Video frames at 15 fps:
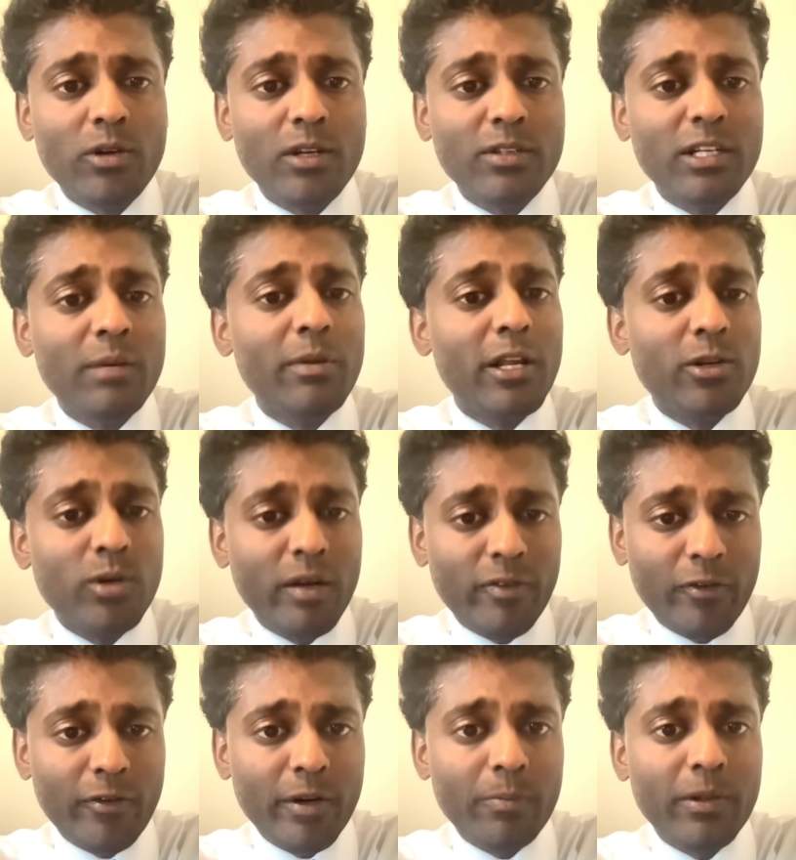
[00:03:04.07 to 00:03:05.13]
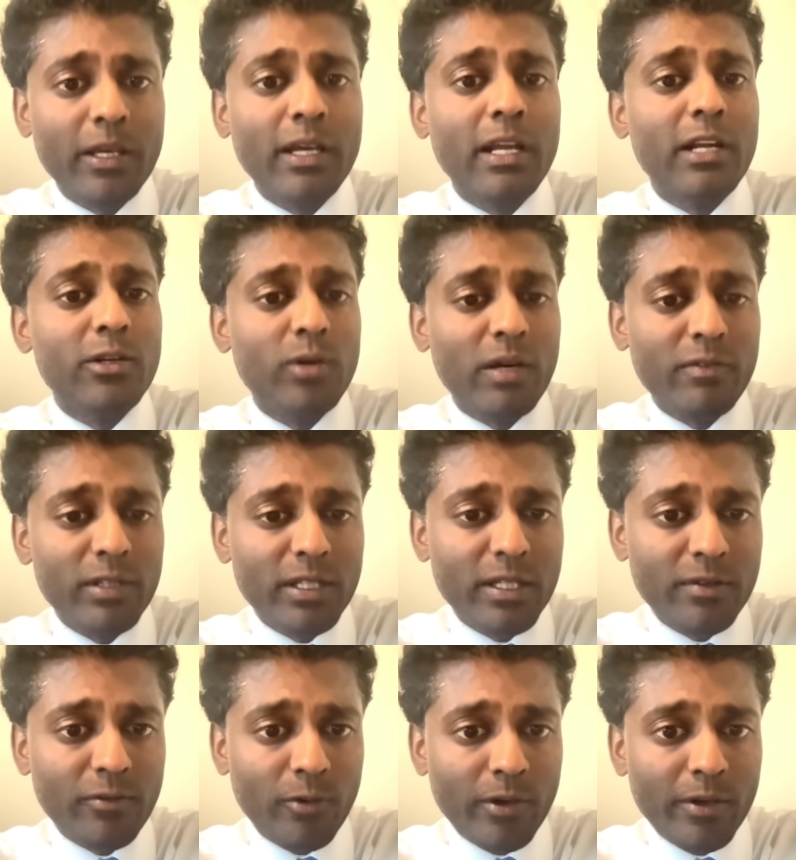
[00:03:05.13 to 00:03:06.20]
going on today, but I do have a free play, and I do have a
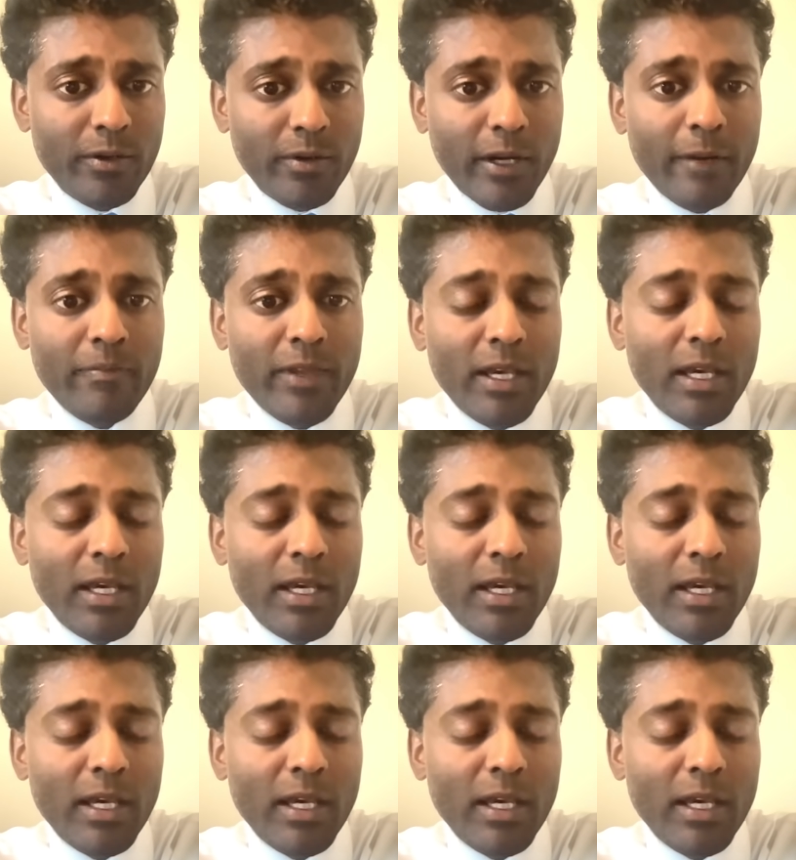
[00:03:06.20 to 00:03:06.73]
lean for you, okay?